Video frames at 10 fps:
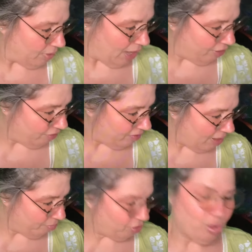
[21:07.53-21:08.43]
I just,
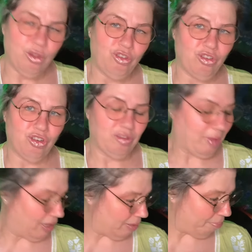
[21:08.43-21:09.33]
I'm so used to just
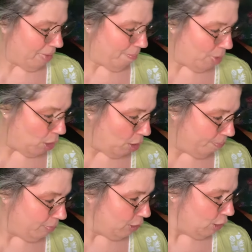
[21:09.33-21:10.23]
like my
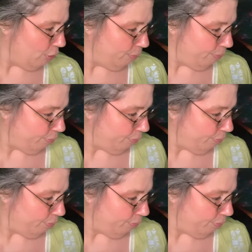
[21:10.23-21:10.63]
balm, you know?